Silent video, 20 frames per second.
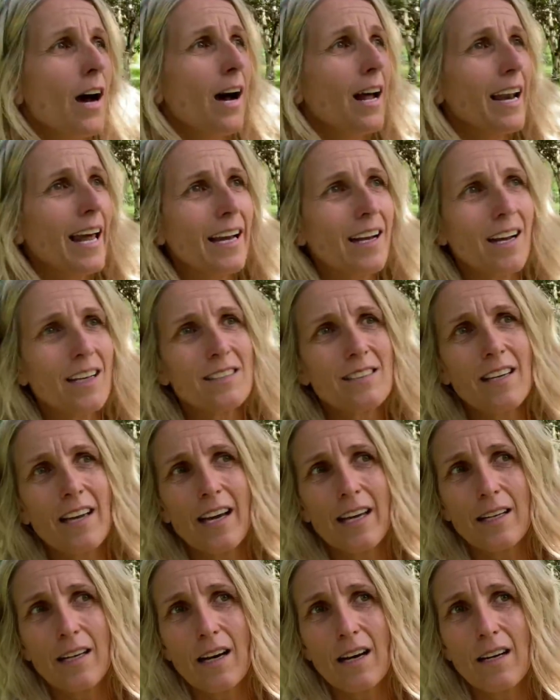Like I
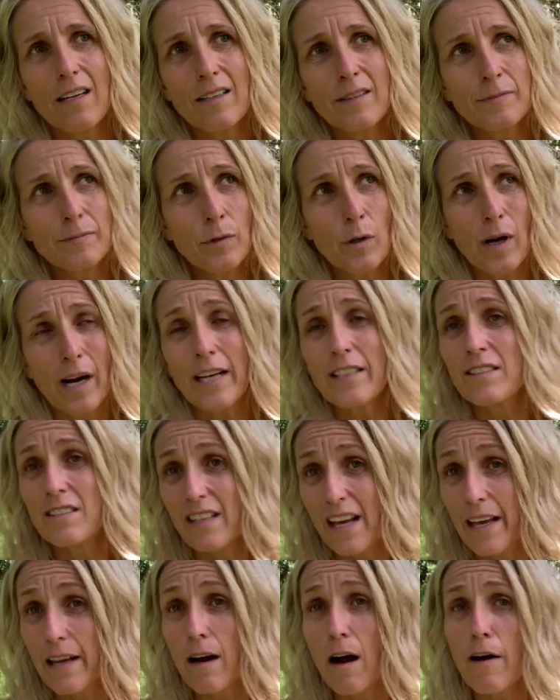said, I
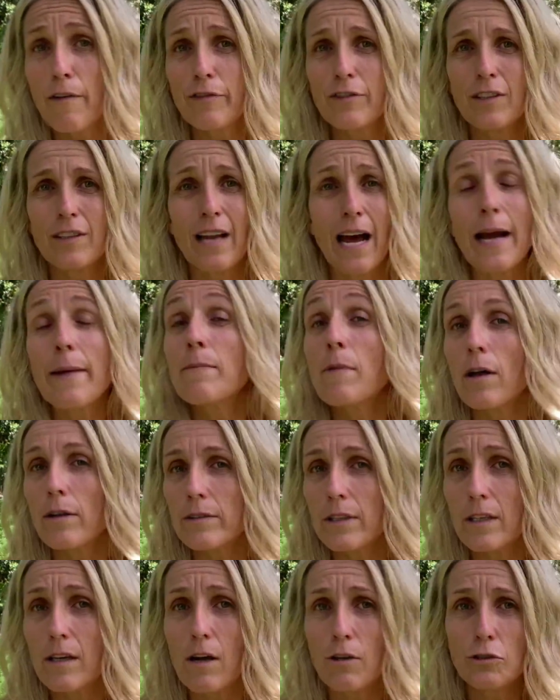say often, I'm not
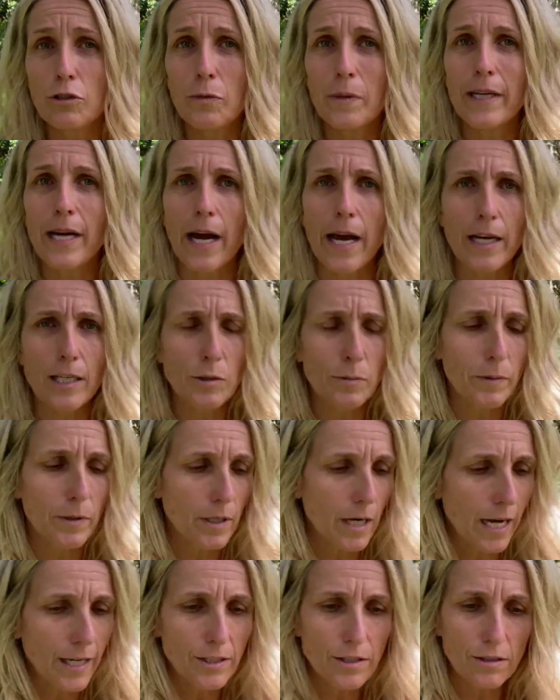the Costa Rica expert.
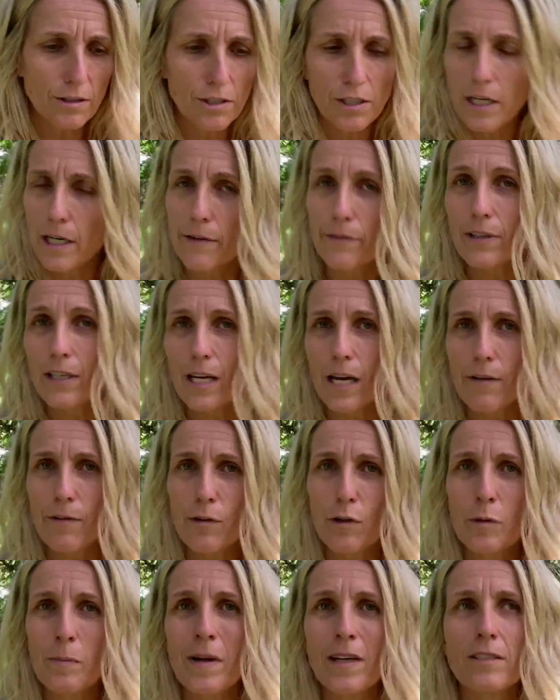I just share everything I've
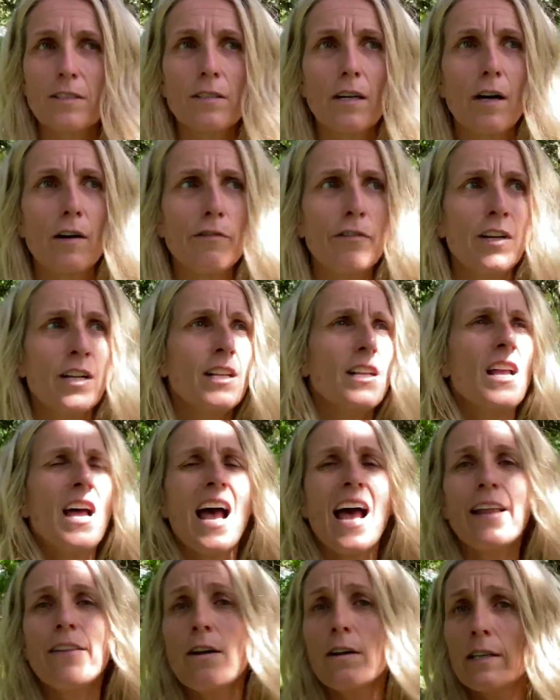learned myself,
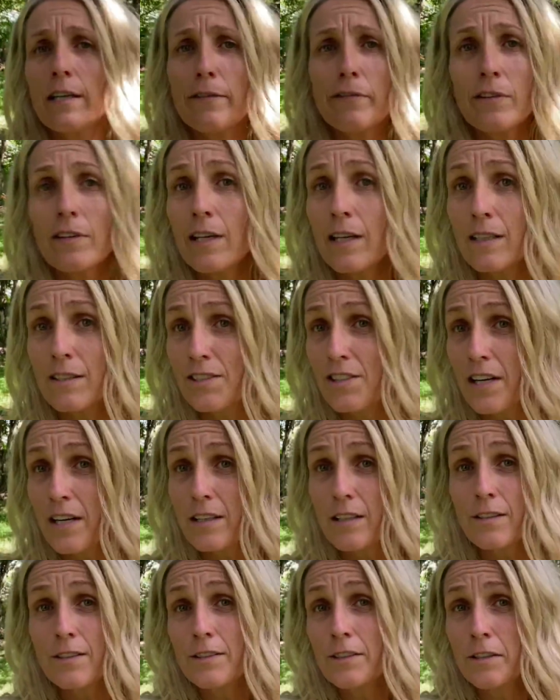and not everything is shared
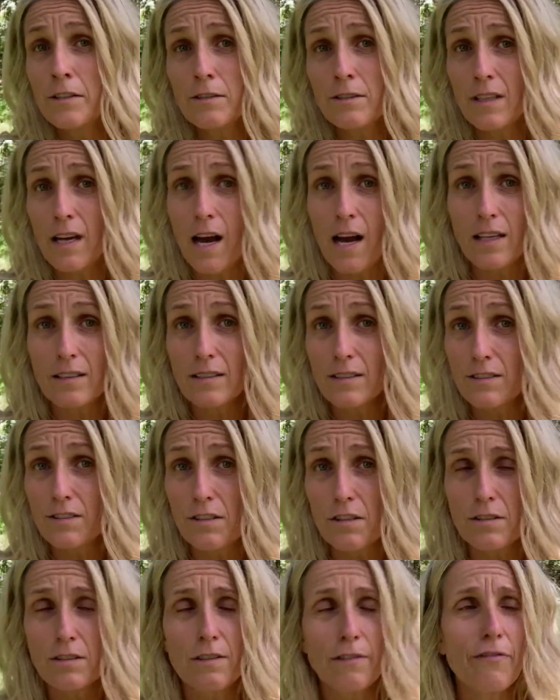on the news, guys. It's
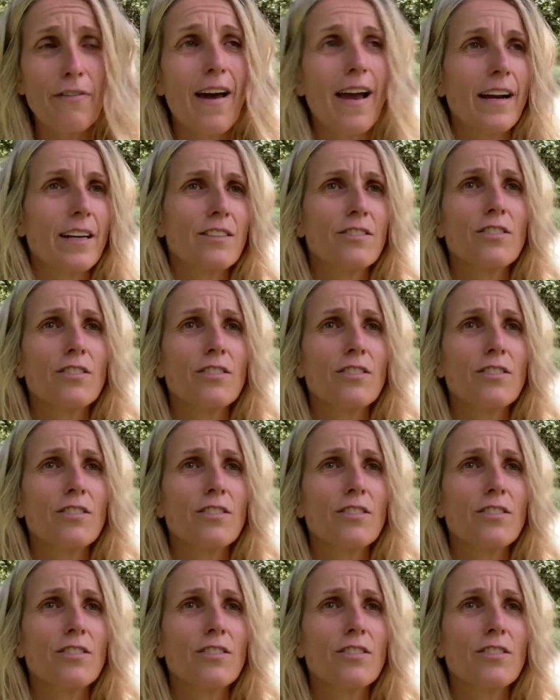just a fact.